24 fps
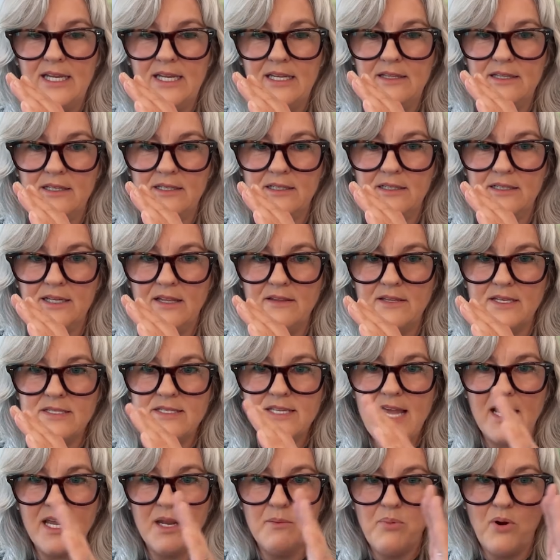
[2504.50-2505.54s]
And then in
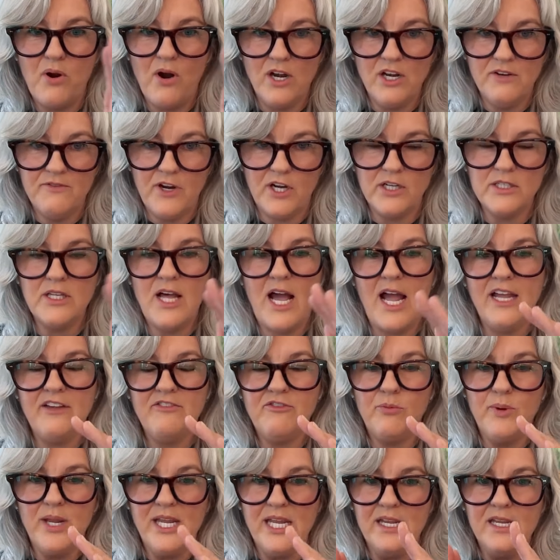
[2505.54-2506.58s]
the in the second part
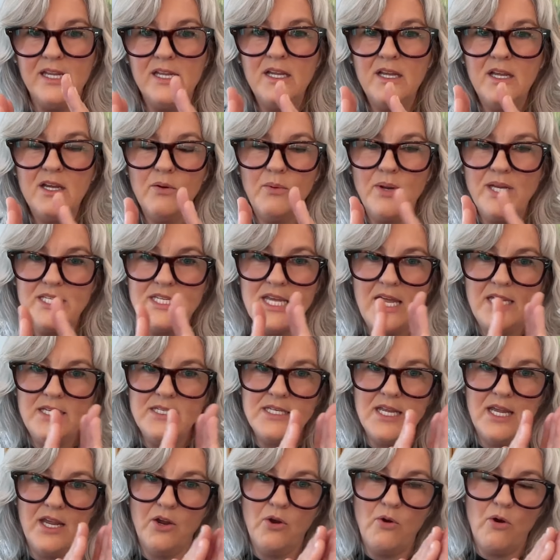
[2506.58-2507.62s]
of our life, we
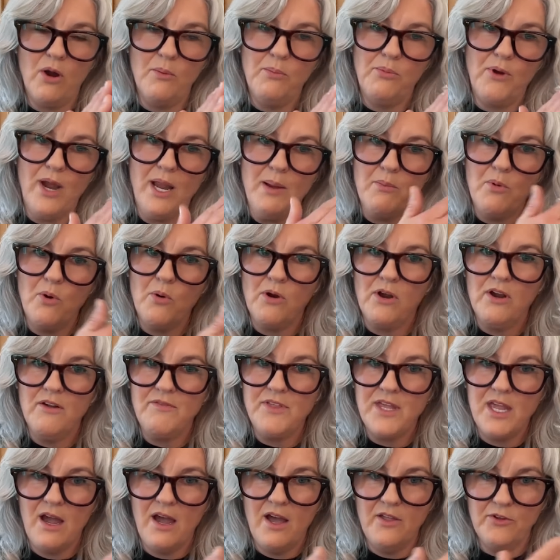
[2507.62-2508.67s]
we tend to
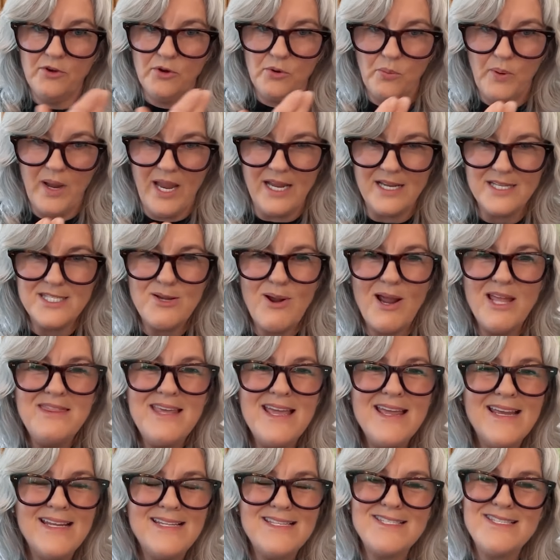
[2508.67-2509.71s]
incorporate more of the other
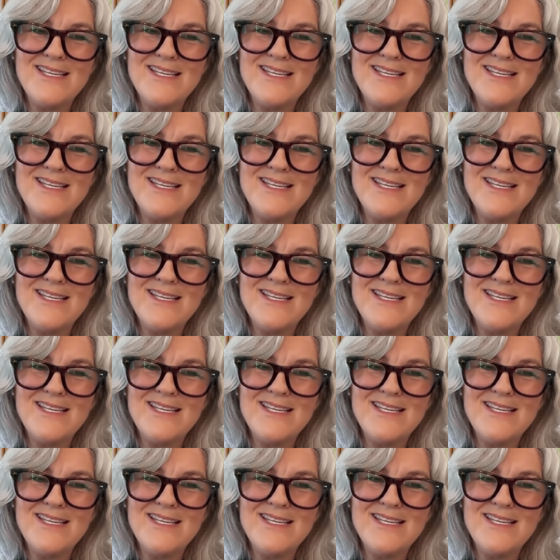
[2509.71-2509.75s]
wing.